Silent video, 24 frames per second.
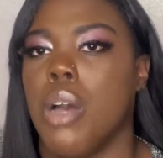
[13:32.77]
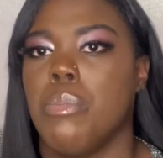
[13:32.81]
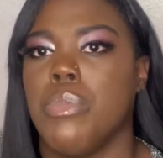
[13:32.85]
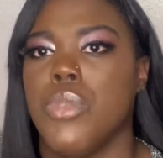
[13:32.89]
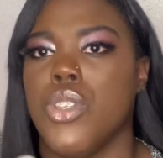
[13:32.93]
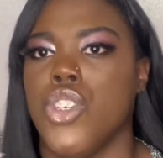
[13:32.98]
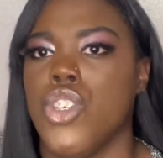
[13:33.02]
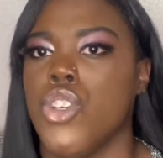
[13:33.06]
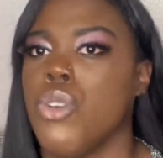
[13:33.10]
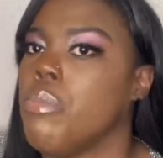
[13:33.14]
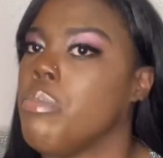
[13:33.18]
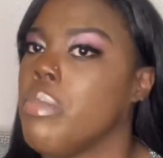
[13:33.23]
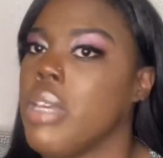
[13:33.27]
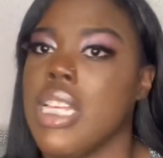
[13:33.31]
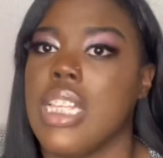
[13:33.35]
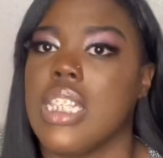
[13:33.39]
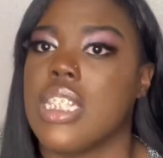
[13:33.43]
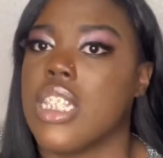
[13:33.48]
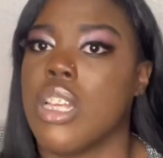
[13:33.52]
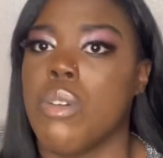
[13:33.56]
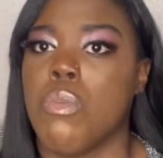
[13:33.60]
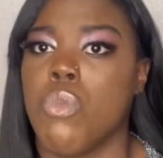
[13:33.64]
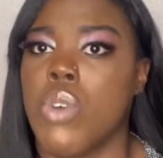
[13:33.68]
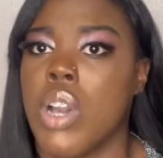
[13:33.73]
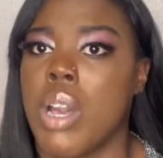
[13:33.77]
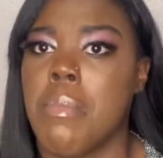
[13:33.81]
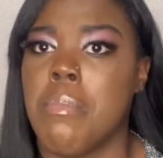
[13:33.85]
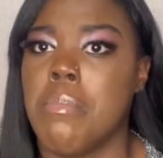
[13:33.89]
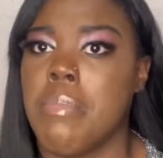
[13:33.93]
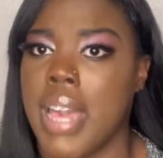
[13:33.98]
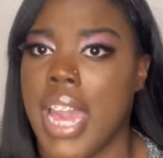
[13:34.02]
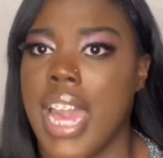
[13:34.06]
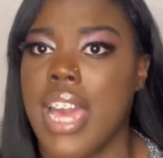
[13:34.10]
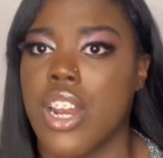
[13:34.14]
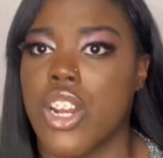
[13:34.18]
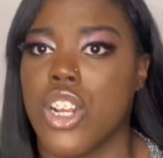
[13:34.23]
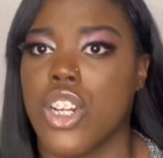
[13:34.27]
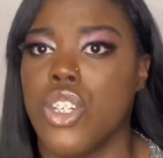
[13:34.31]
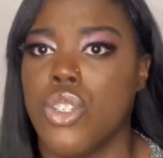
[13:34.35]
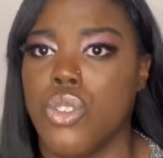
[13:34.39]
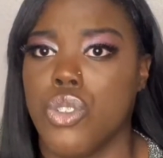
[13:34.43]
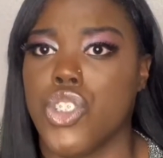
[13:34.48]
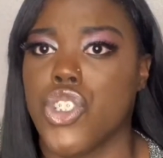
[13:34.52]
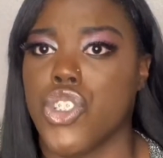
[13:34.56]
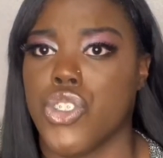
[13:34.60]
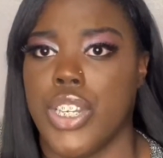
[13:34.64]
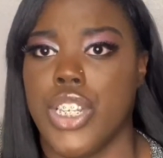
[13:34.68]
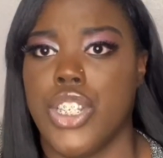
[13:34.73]
you meet someone better, who
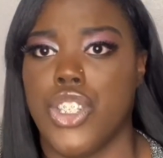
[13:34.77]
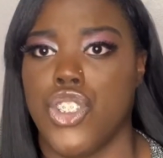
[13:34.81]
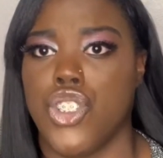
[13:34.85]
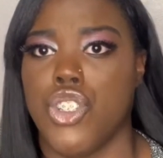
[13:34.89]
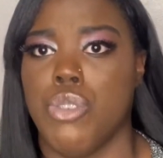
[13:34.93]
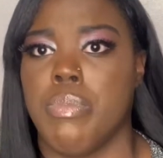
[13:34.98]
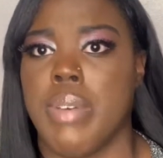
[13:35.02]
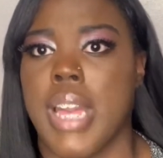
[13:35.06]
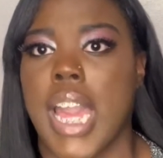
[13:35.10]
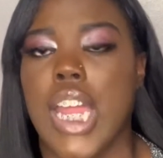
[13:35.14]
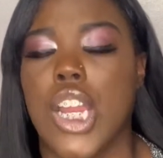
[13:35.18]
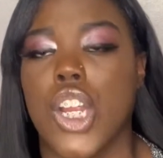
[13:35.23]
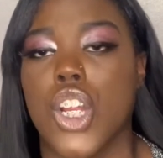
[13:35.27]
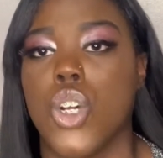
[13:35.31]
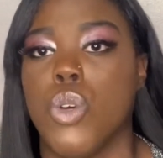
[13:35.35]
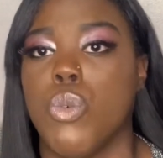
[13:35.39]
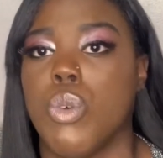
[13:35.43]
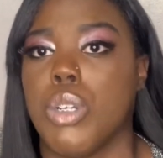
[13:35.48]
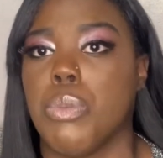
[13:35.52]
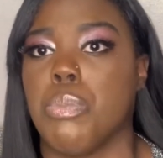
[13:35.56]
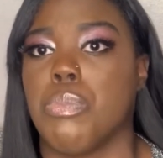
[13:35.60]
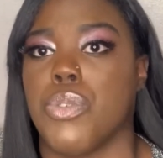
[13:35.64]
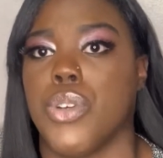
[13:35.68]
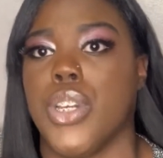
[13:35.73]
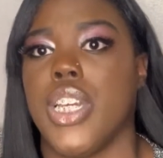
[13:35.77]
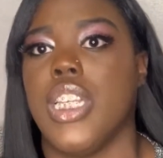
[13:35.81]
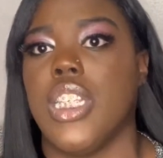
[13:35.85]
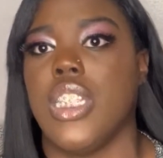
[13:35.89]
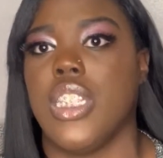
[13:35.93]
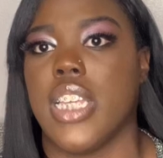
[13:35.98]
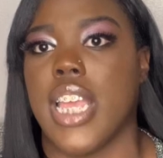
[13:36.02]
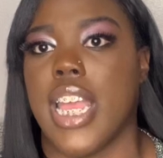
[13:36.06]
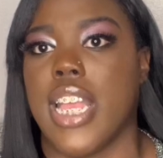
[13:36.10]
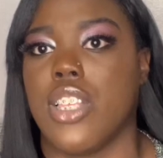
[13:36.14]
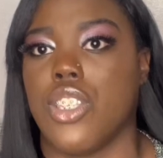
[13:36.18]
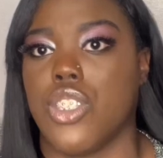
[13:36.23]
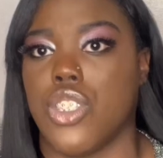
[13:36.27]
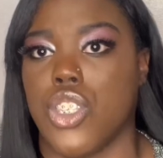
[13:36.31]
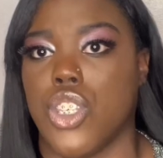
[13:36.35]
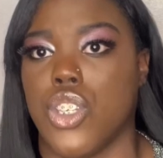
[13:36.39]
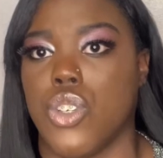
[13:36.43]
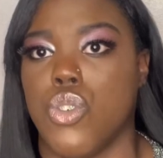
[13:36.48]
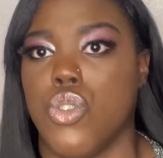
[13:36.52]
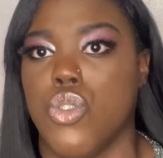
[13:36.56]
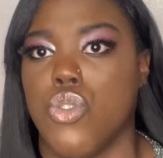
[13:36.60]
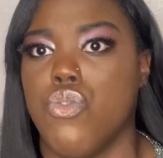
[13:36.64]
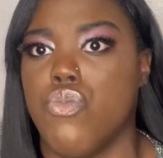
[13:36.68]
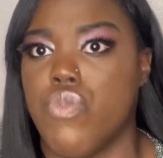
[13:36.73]
treats you better, who appreciates you,
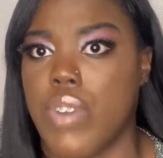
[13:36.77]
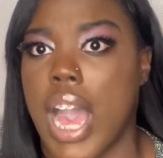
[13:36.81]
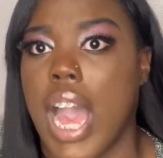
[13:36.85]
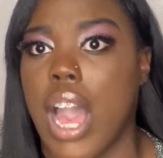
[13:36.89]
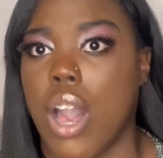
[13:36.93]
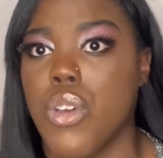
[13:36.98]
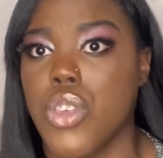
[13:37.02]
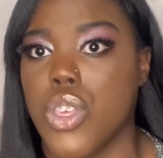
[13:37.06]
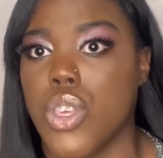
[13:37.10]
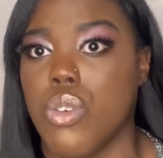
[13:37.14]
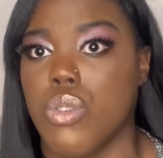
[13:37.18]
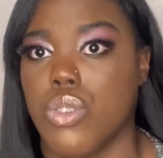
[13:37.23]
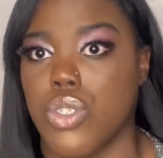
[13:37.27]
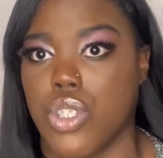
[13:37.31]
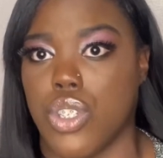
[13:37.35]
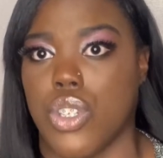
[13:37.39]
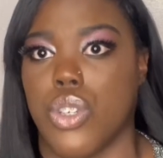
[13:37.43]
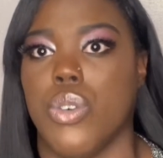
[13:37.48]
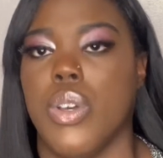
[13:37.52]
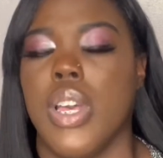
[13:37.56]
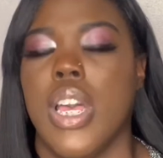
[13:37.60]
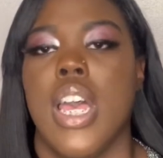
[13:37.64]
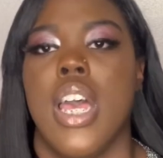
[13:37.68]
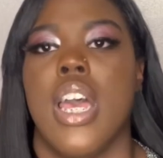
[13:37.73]
who values you.